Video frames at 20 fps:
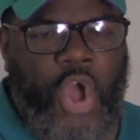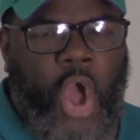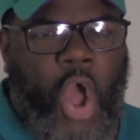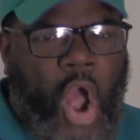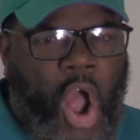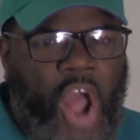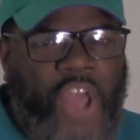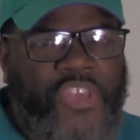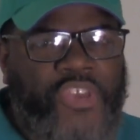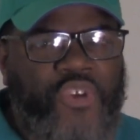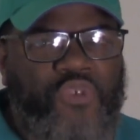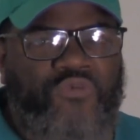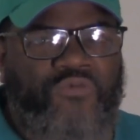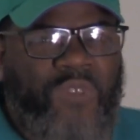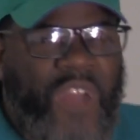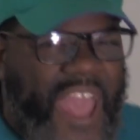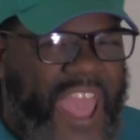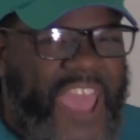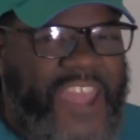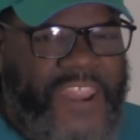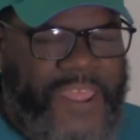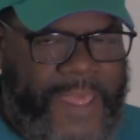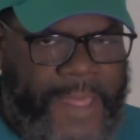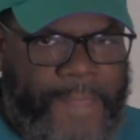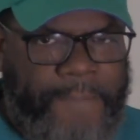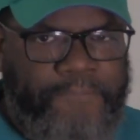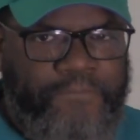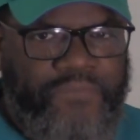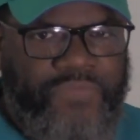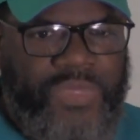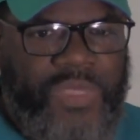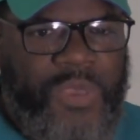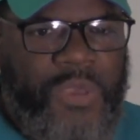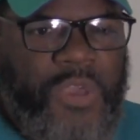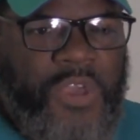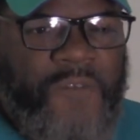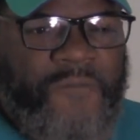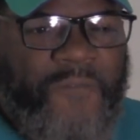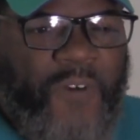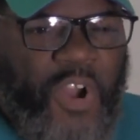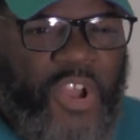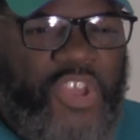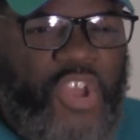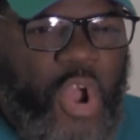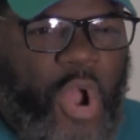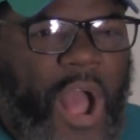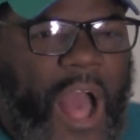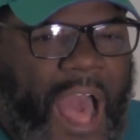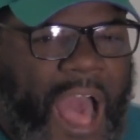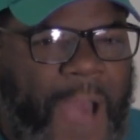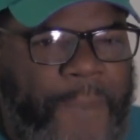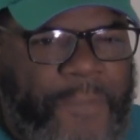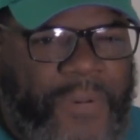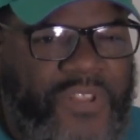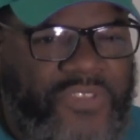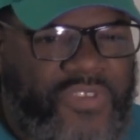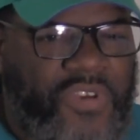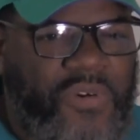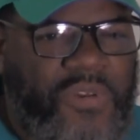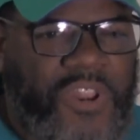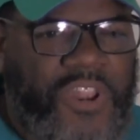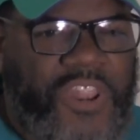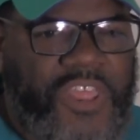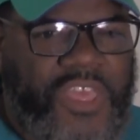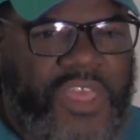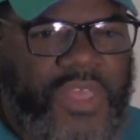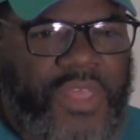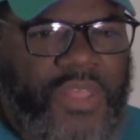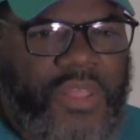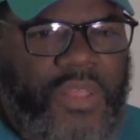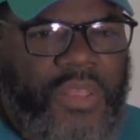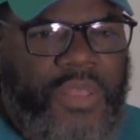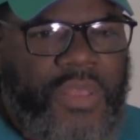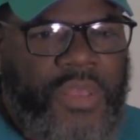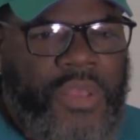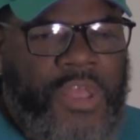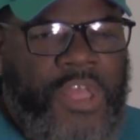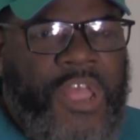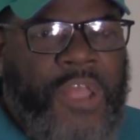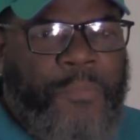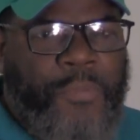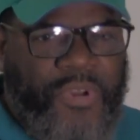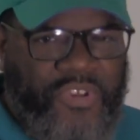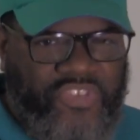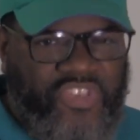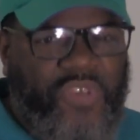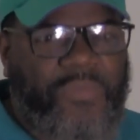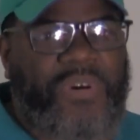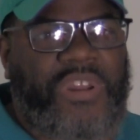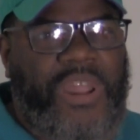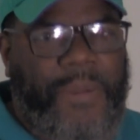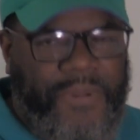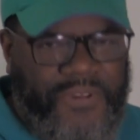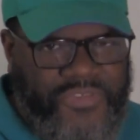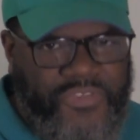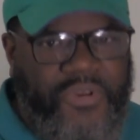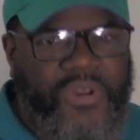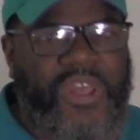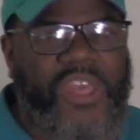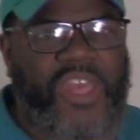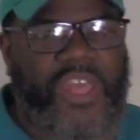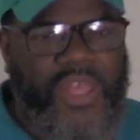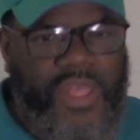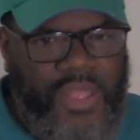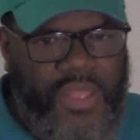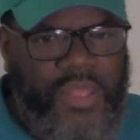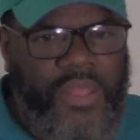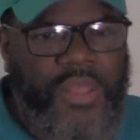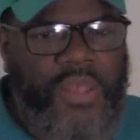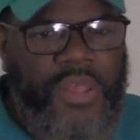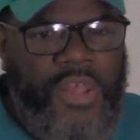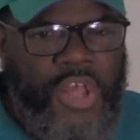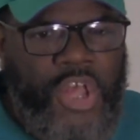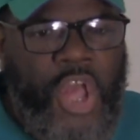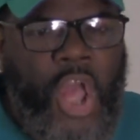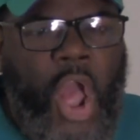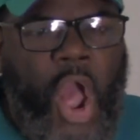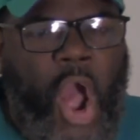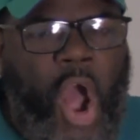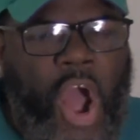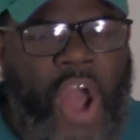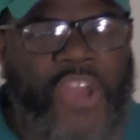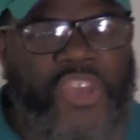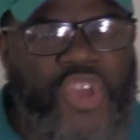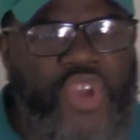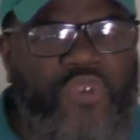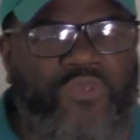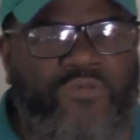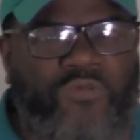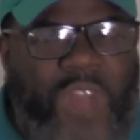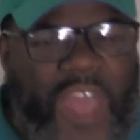are you ready for your opportunity? Principle number three, are you